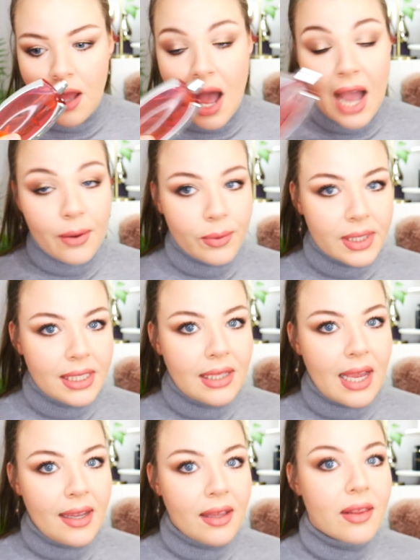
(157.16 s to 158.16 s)
I really
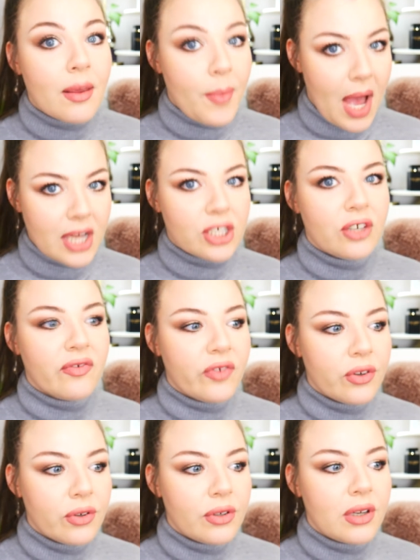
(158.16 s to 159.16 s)
like the passion
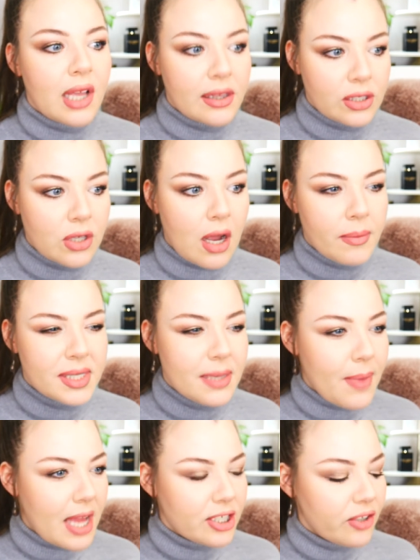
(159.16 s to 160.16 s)
fruit at the top. Is it
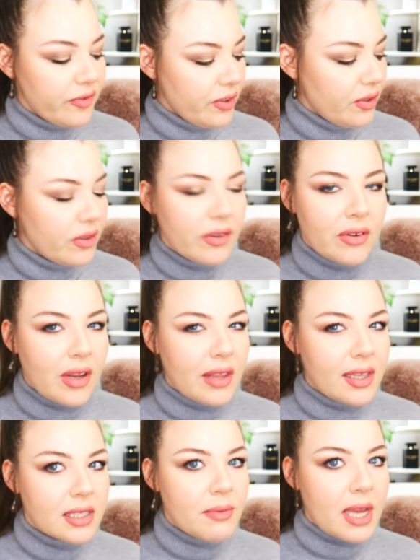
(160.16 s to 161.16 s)
passion fruit? I
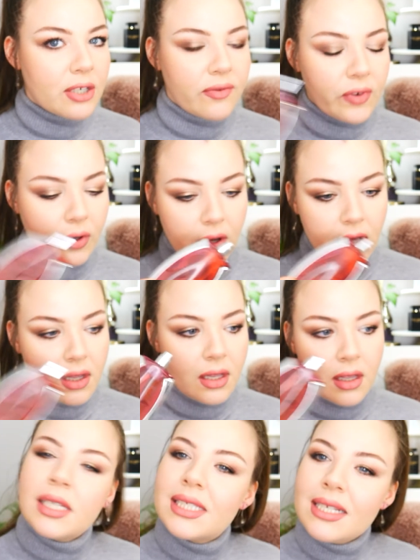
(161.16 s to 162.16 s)
think it's passion fruit.
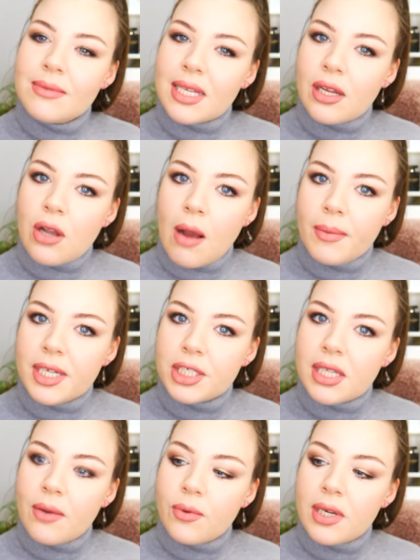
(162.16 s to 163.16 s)
It seems like a
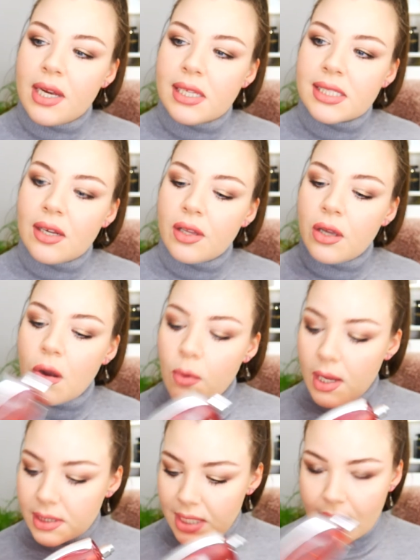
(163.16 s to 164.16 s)
combination that wouldn't necessarily go
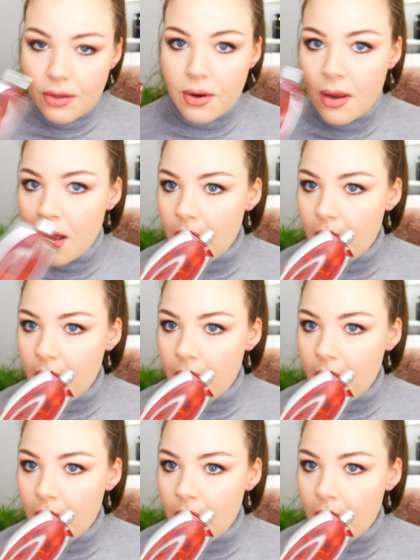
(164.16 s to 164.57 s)
well together,